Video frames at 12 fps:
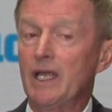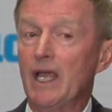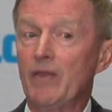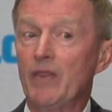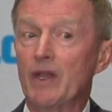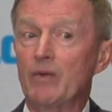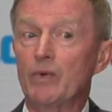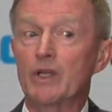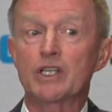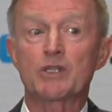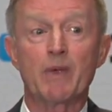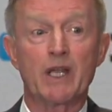And then we
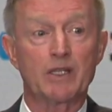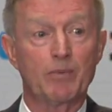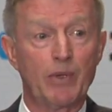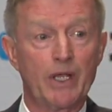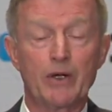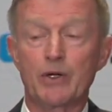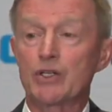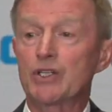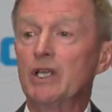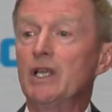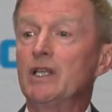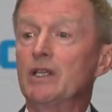expect the players
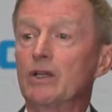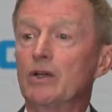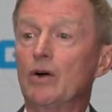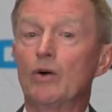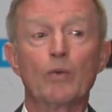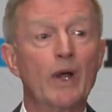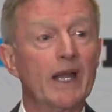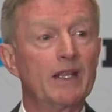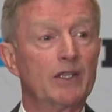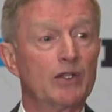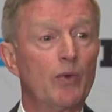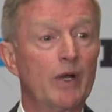to go right
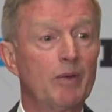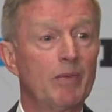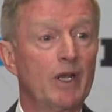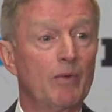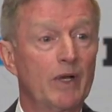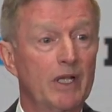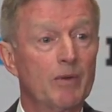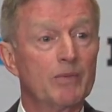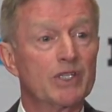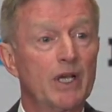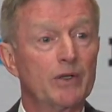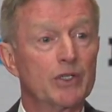at the 20 minute when it
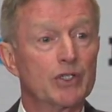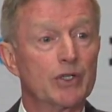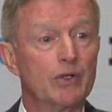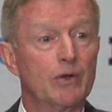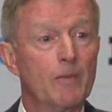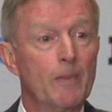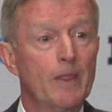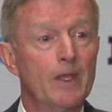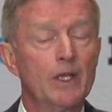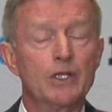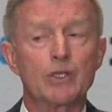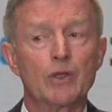comes down to zero.
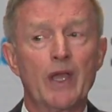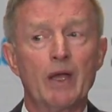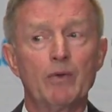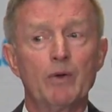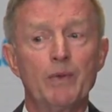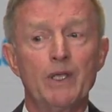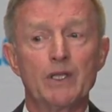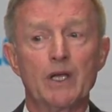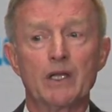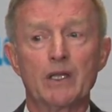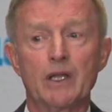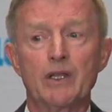So that will be
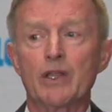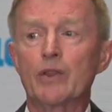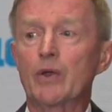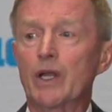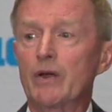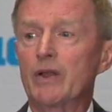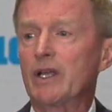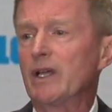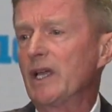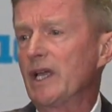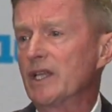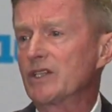a, another
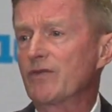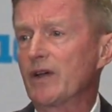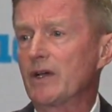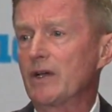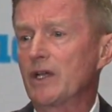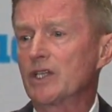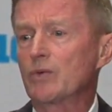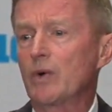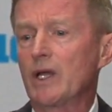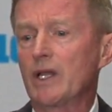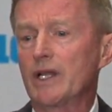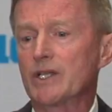area as, far, as
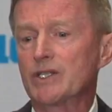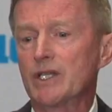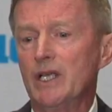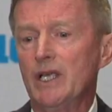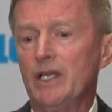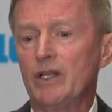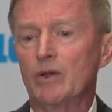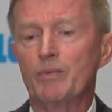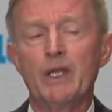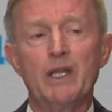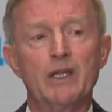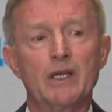well as you know
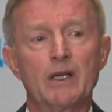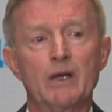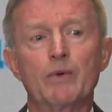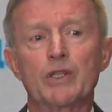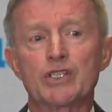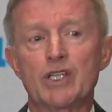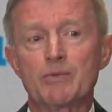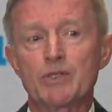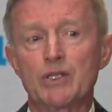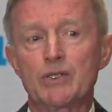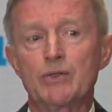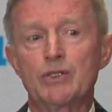being uh, with
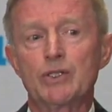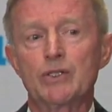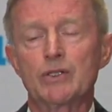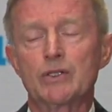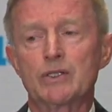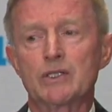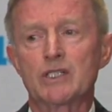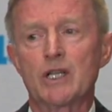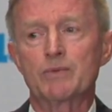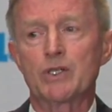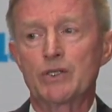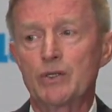substitution,
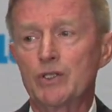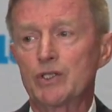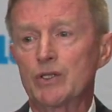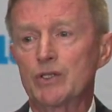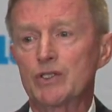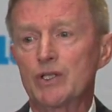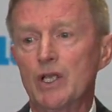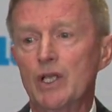substitutions.